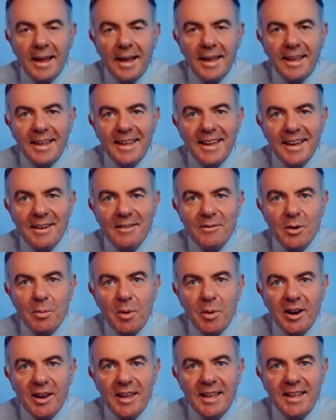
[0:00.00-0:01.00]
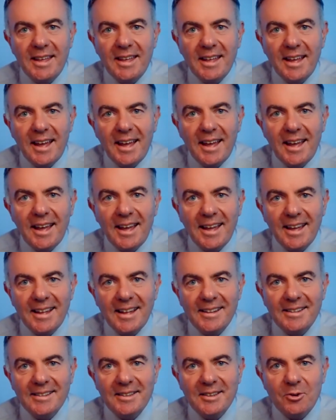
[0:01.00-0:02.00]
Hey everybody,
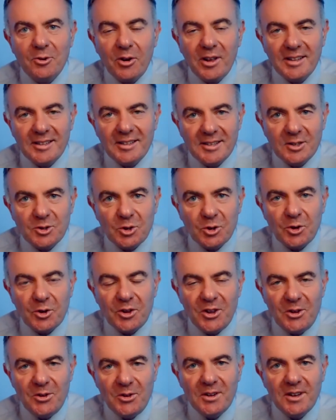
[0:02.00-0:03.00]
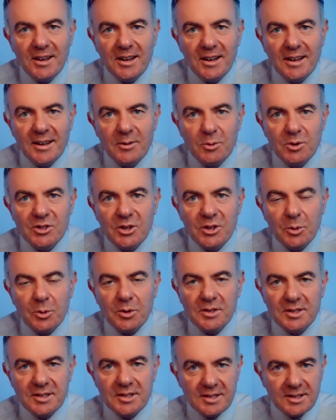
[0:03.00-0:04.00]
great to join you. I wish I
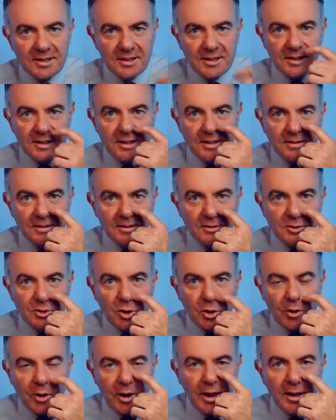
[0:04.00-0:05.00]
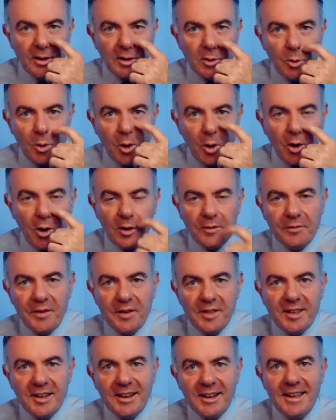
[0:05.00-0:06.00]
was joining you all
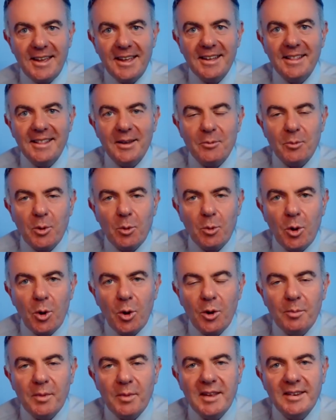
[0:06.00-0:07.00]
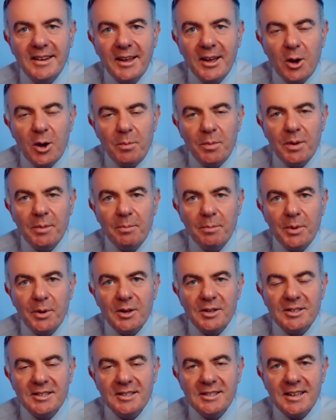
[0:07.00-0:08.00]
physically and that we were all meeting up,
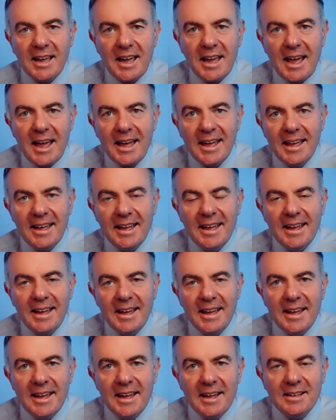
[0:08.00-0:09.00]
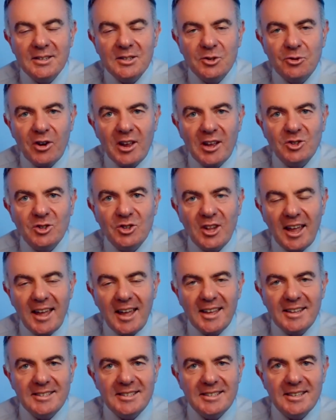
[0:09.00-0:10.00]
but strange
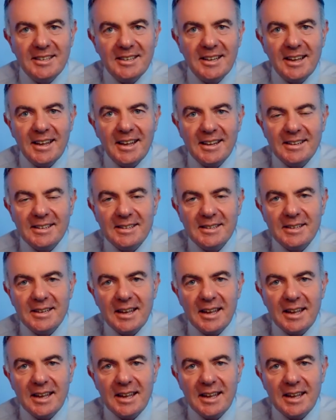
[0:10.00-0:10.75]
days, and